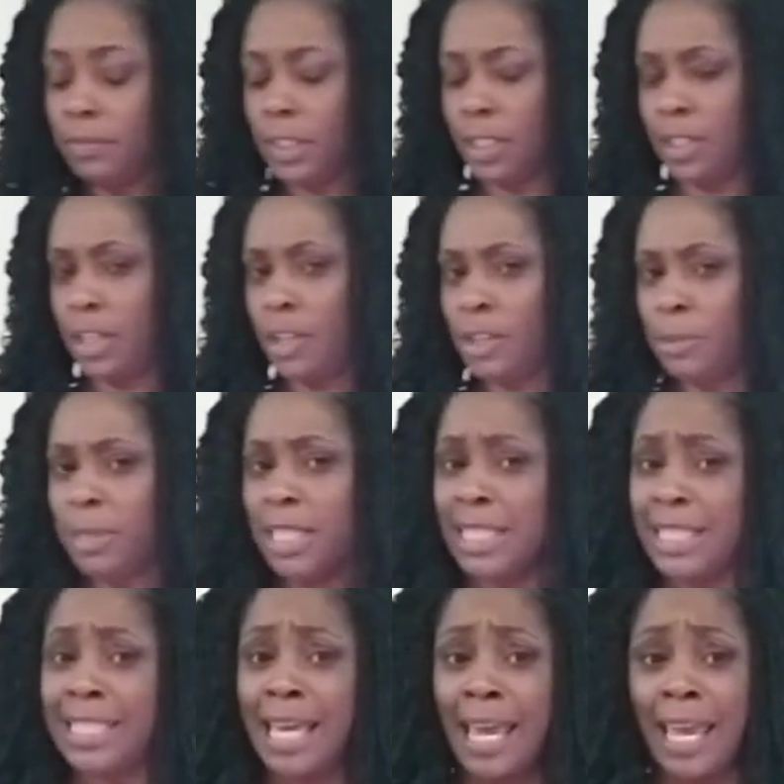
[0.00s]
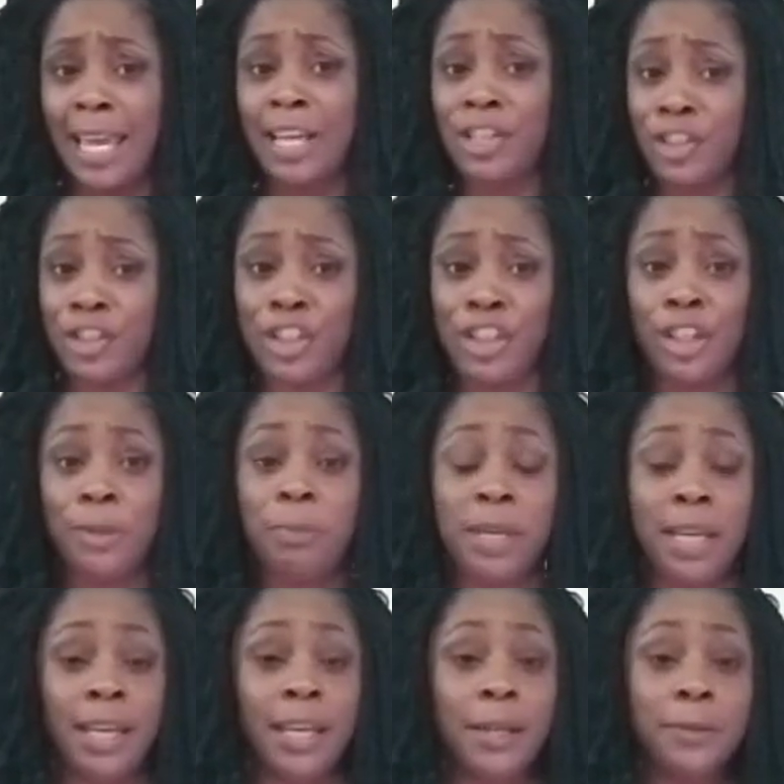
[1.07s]
to date should
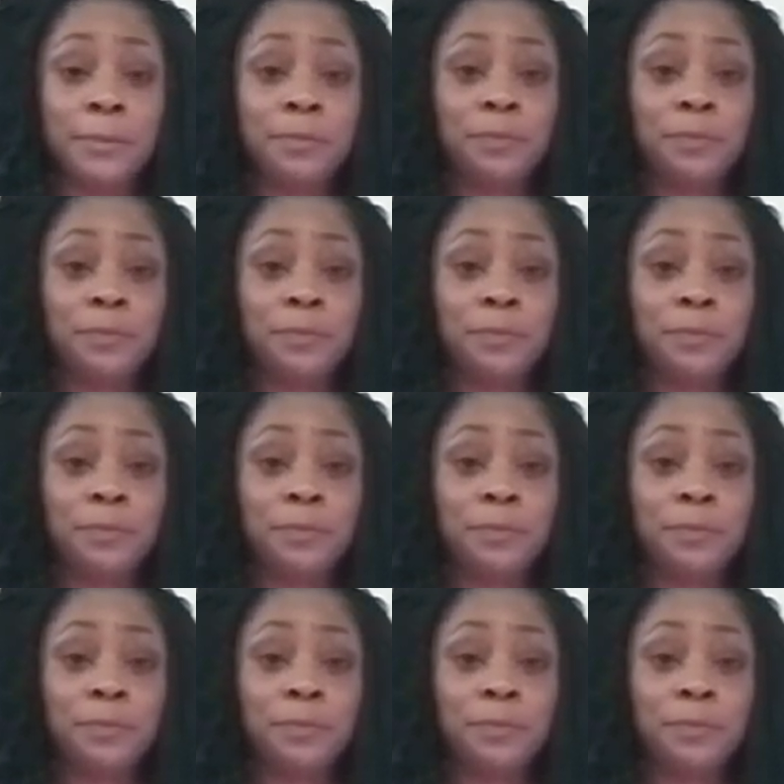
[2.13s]
be